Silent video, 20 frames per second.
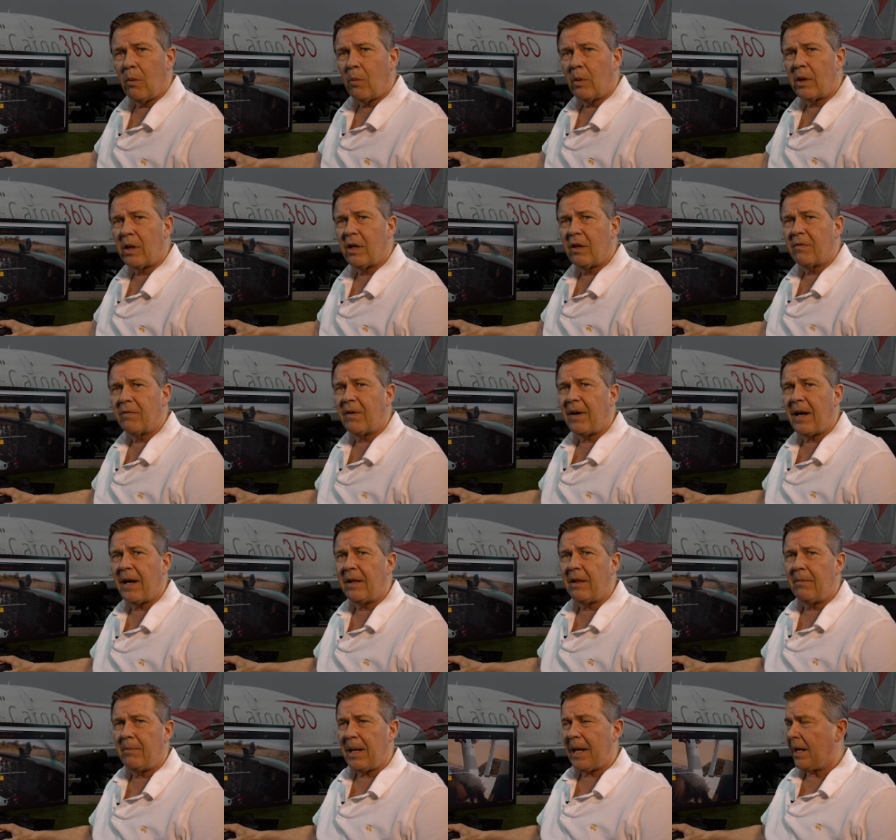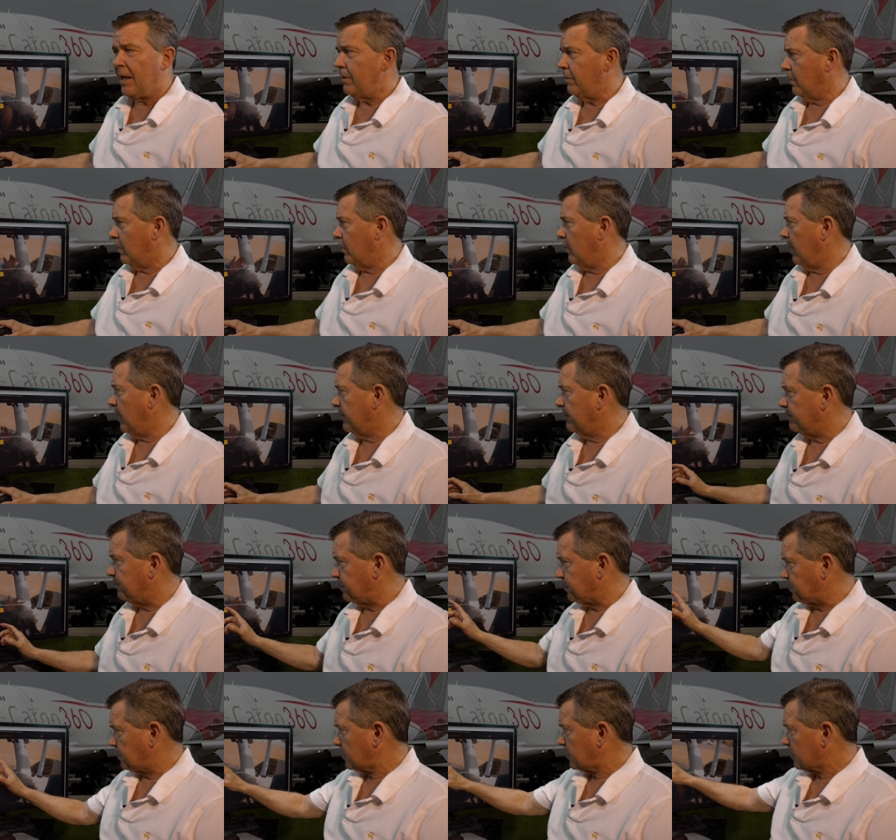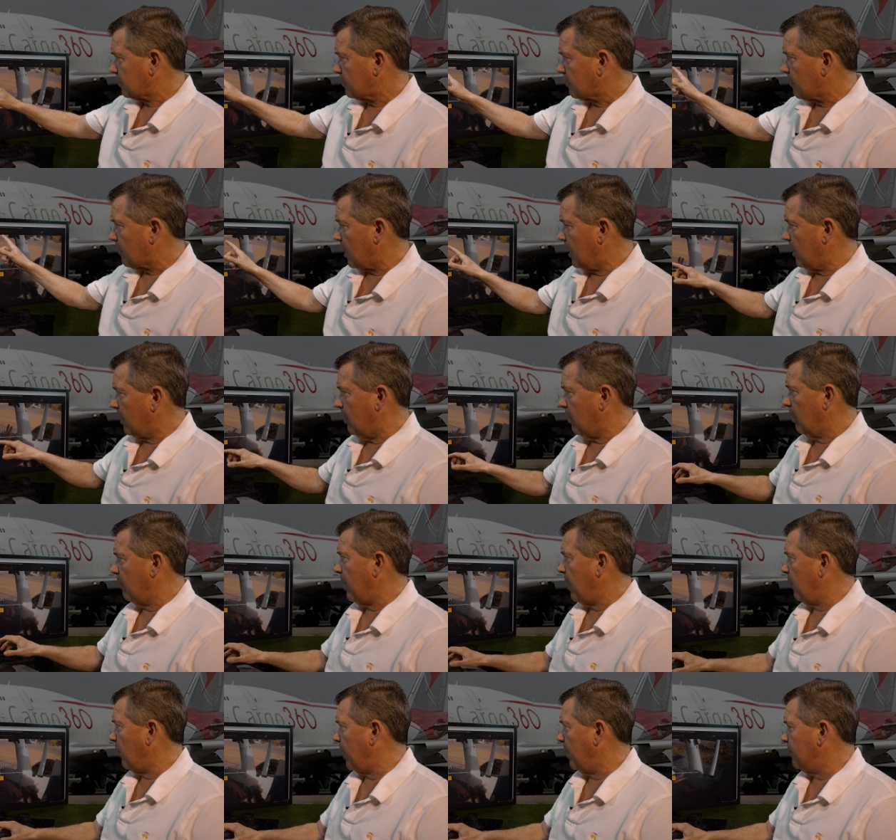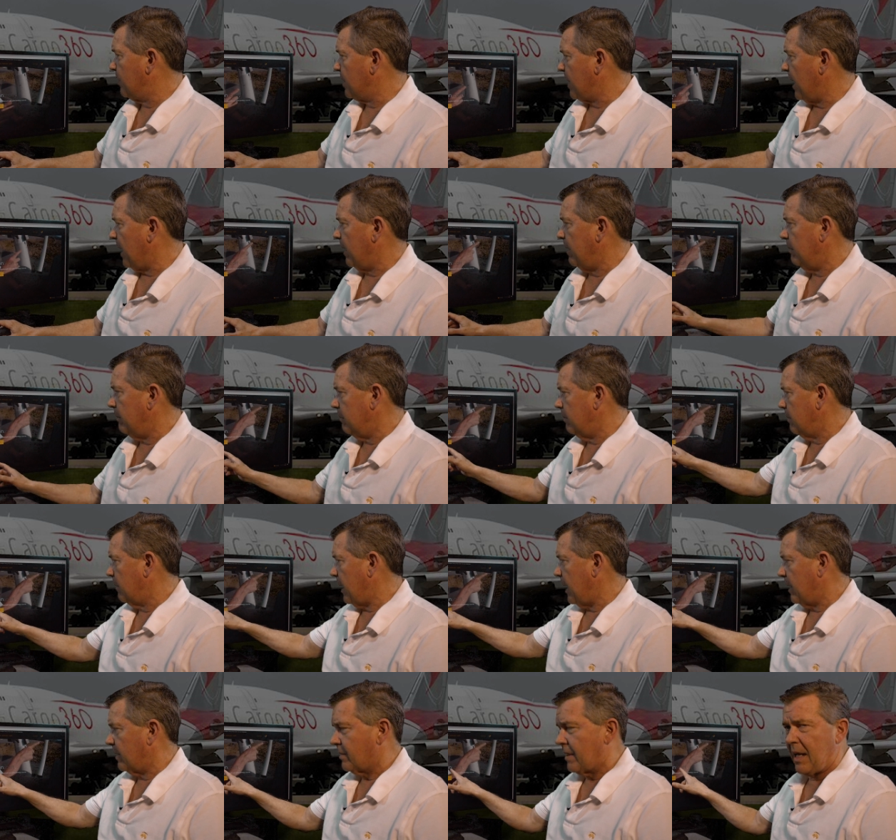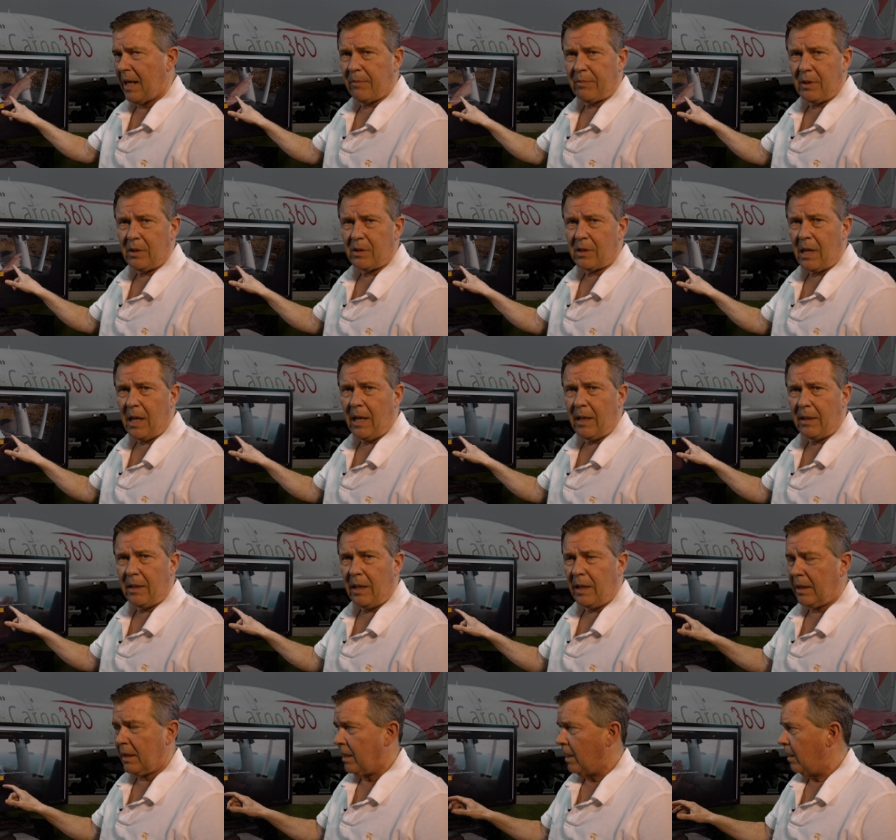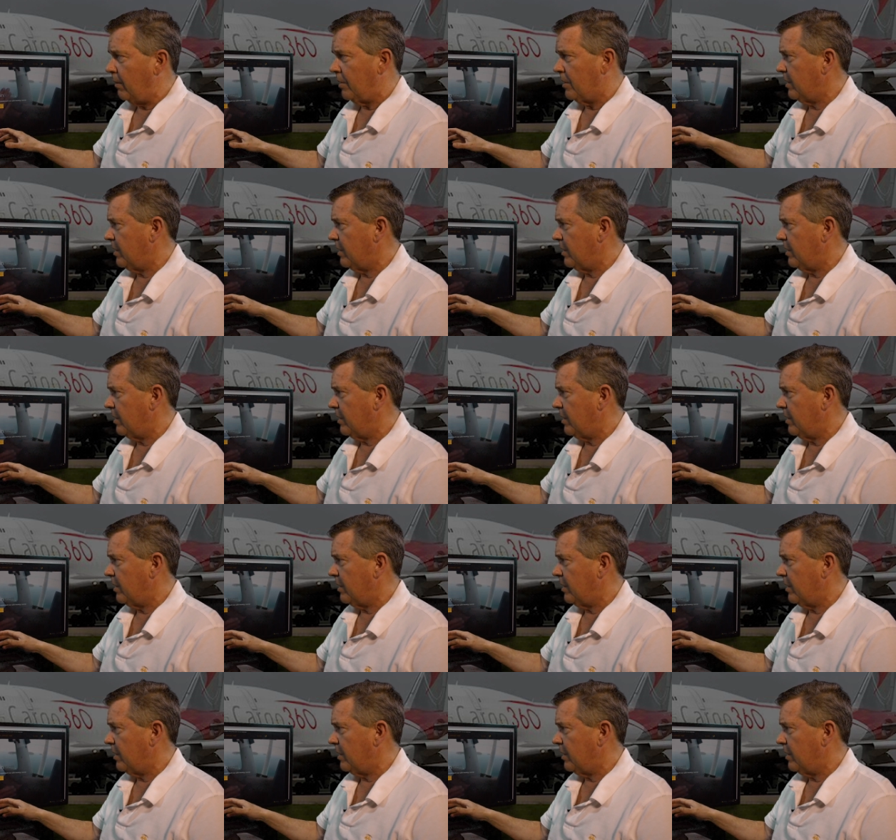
where do you find the manual? Well, go to my website, askcaptainscott.com.